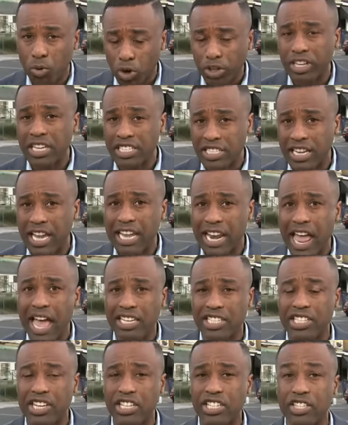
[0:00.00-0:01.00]
working to gain
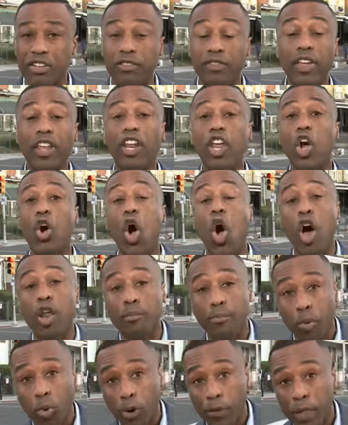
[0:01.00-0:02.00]
access to video
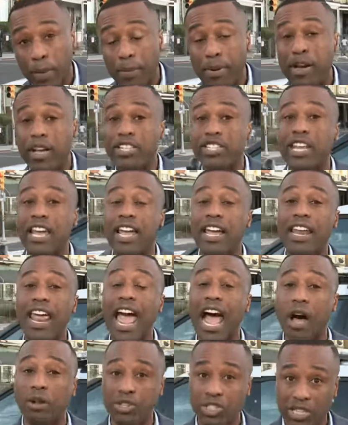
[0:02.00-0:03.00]
on board the bus and
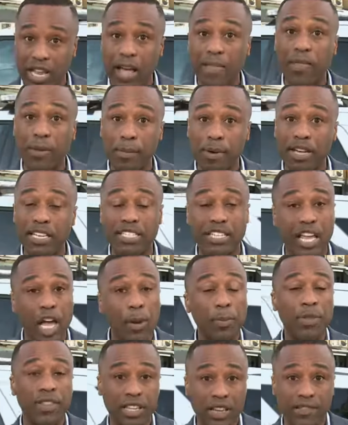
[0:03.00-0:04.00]
outside the bus to
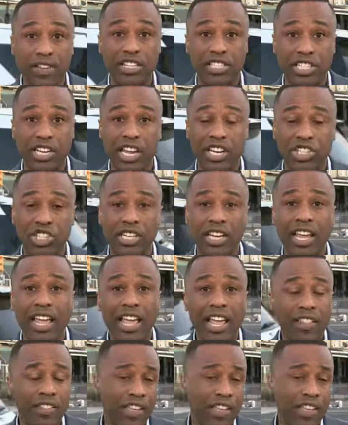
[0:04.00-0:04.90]
help with the investigation.